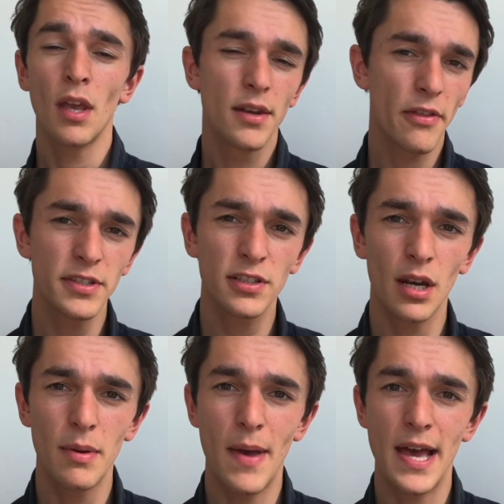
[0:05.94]
Now, this is going to be
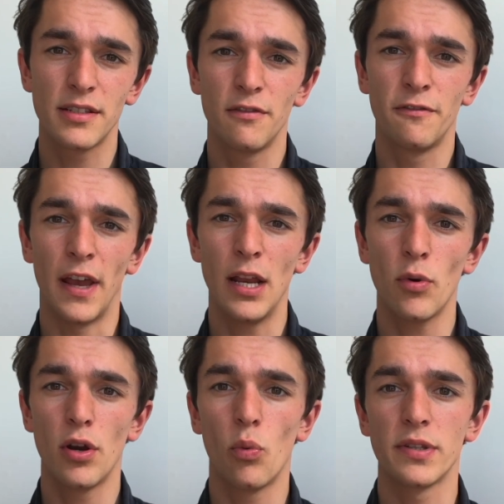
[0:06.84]
massive for anyone who
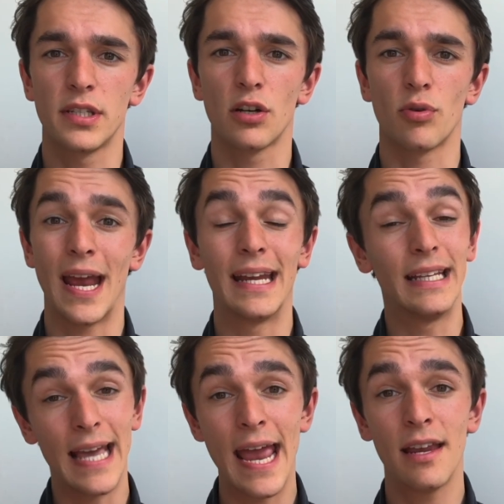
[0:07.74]
wants to create
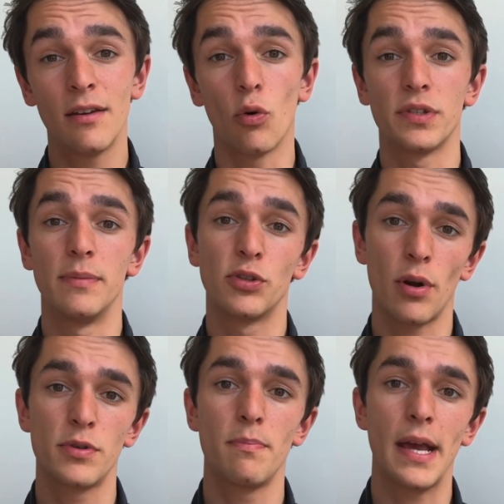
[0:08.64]
gated or
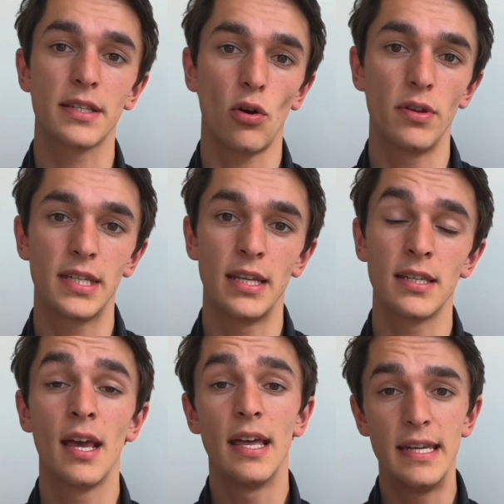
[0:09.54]
subscription based content
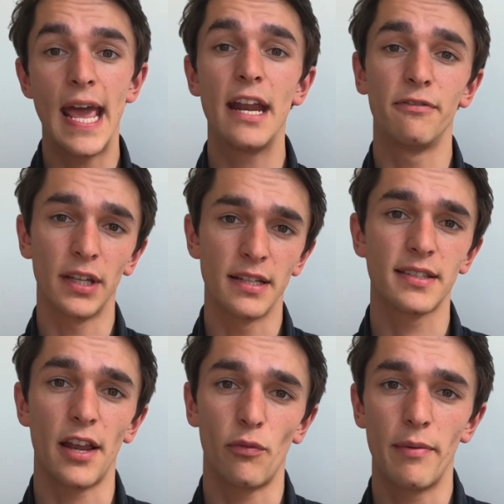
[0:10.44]
natively inside
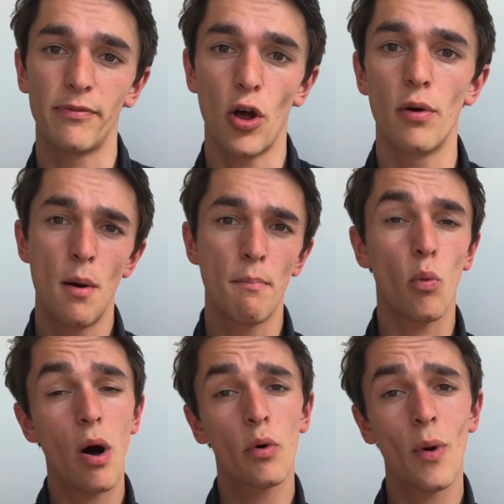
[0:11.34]
of Webflow. But while
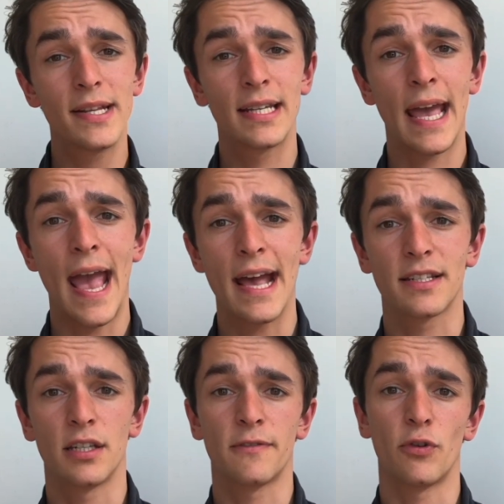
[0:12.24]
we wait to get
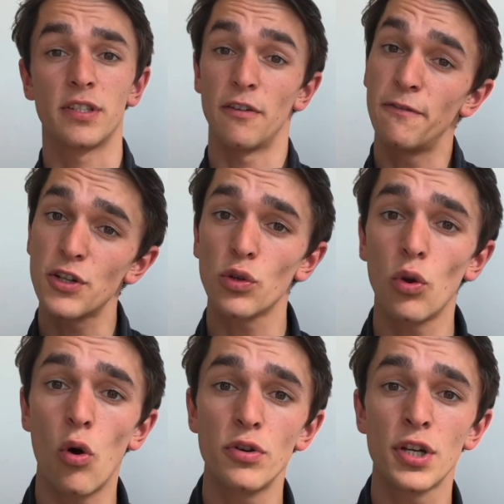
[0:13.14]
access for its official
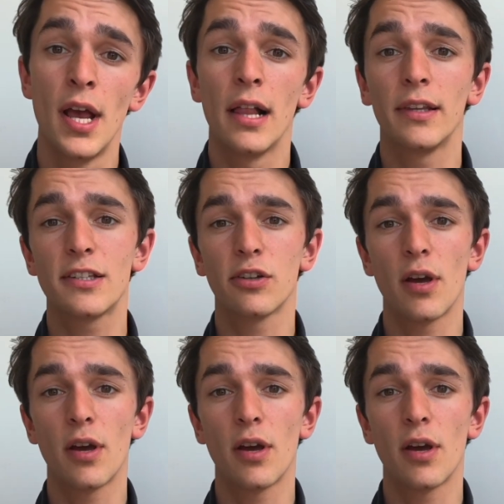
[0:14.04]
launch, let's look at